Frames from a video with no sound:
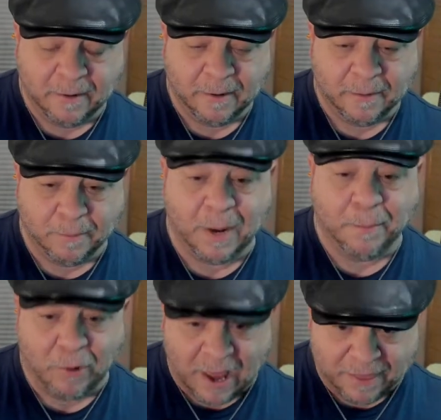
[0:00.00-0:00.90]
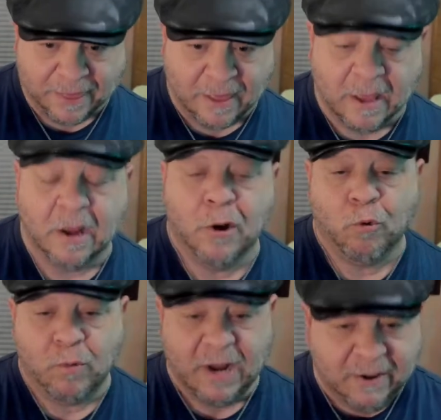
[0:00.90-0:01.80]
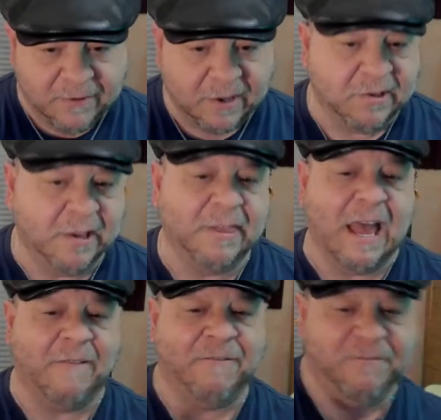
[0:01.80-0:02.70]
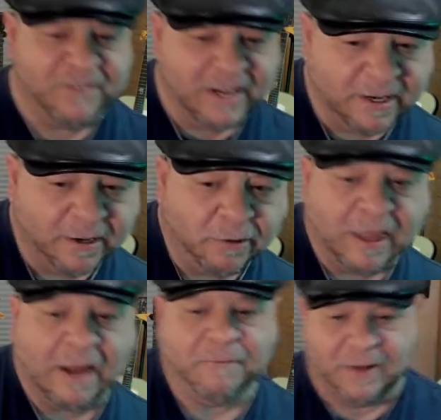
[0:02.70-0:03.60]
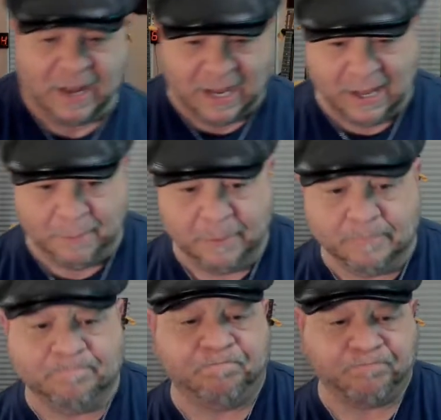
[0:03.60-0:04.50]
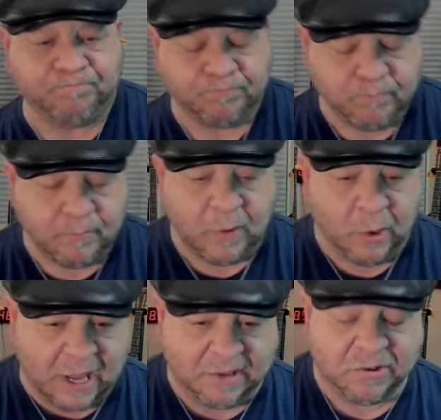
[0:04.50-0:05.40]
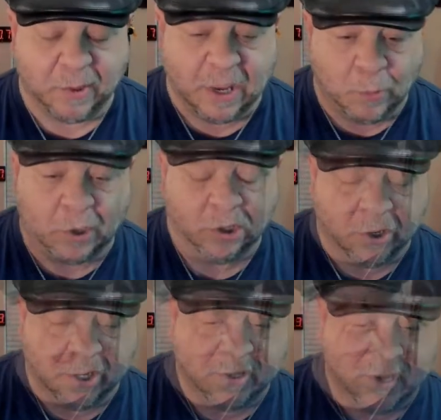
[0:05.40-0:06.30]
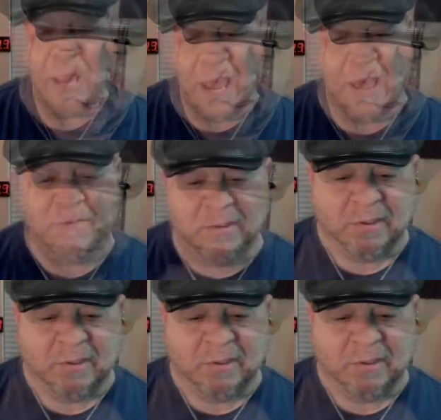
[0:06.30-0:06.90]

my breath, revisit that feel, that vibe. Okay, so again, we're learning. The problem I have is